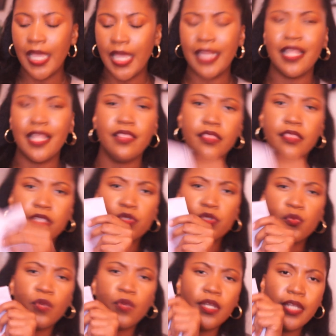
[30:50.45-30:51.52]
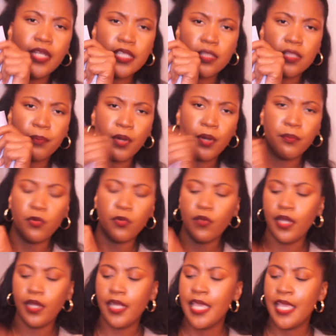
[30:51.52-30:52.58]
And then this one is the purple
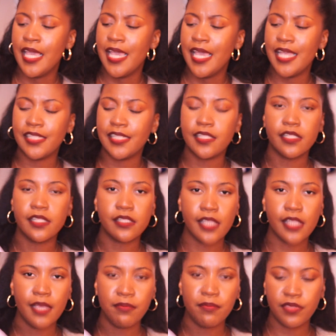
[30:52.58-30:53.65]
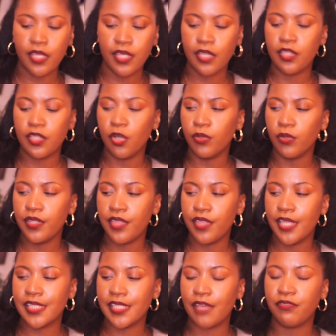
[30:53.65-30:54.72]
one. It's the same thing. The only
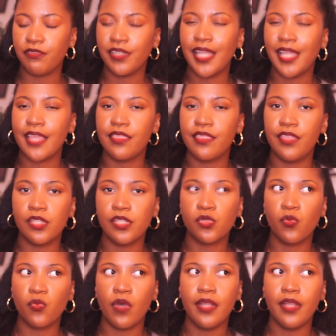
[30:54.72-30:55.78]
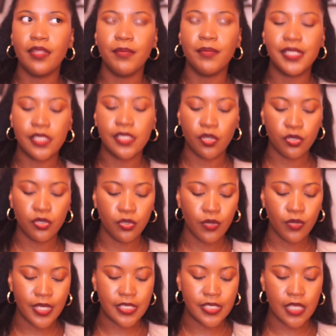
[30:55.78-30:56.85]
thing is I feel like this one, the
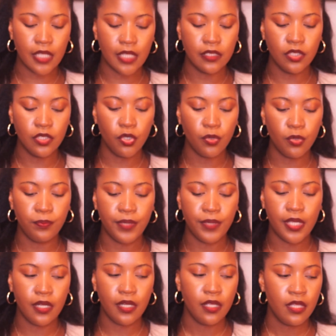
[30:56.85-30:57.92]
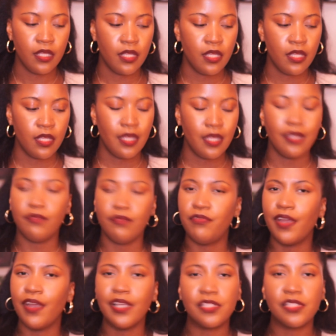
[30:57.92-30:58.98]
material is a little bit,
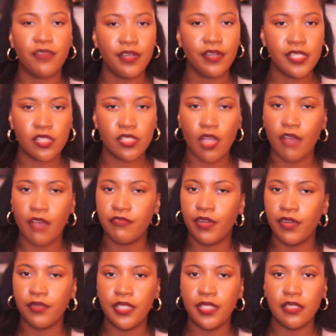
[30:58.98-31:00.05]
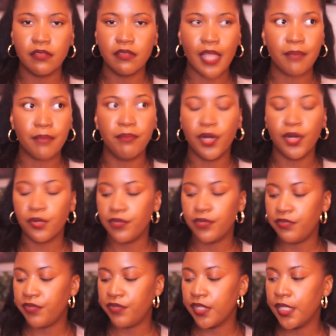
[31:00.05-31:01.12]
it's very soft, very like
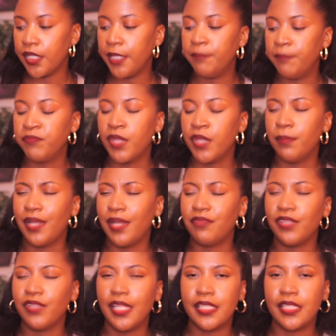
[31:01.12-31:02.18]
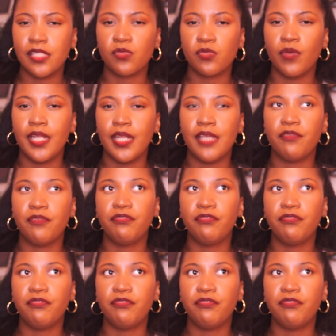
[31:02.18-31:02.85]
buttery feeling. But I feel like this one